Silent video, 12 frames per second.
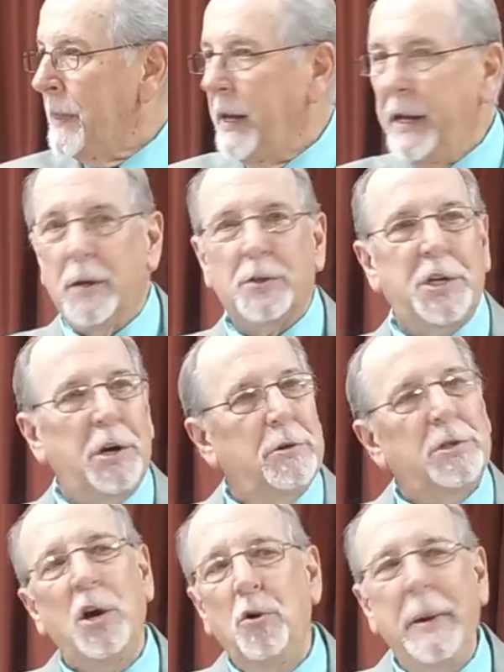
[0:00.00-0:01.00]
He'll
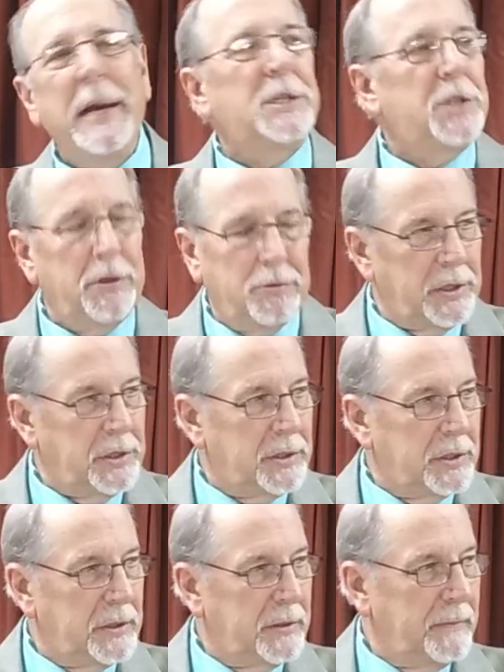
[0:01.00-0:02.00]
choose whom he chooses.
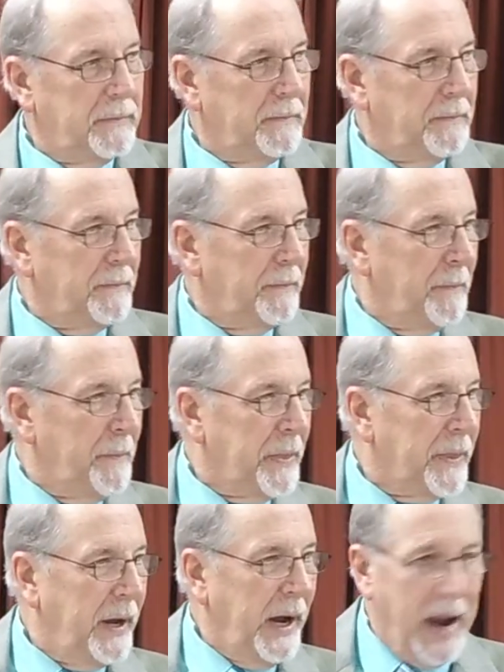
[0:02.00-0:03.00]

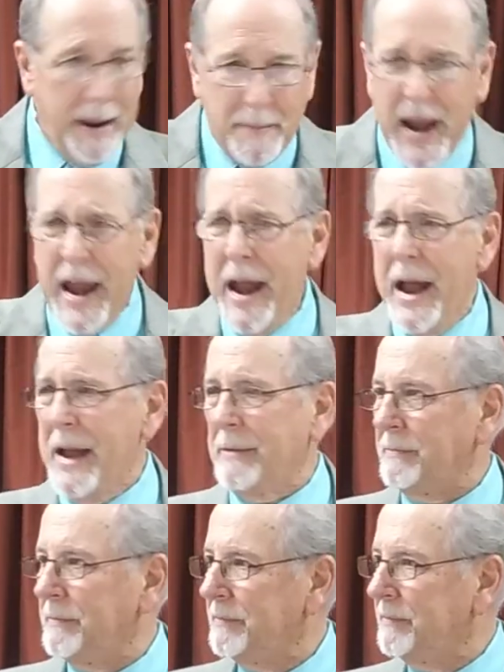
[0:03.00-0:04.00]
Amen.
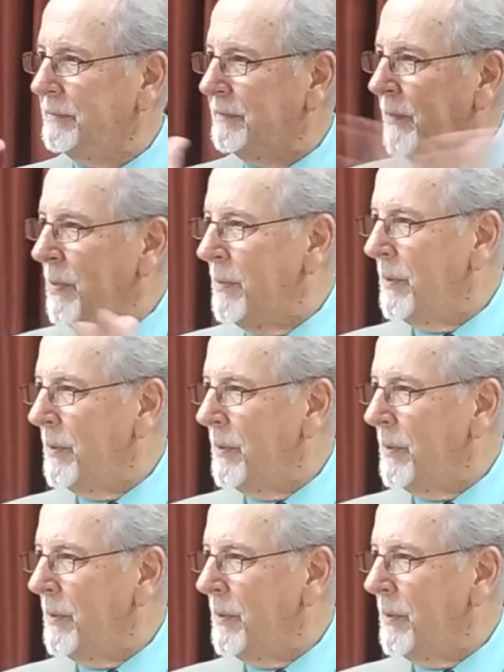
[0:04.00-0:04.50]
Amen.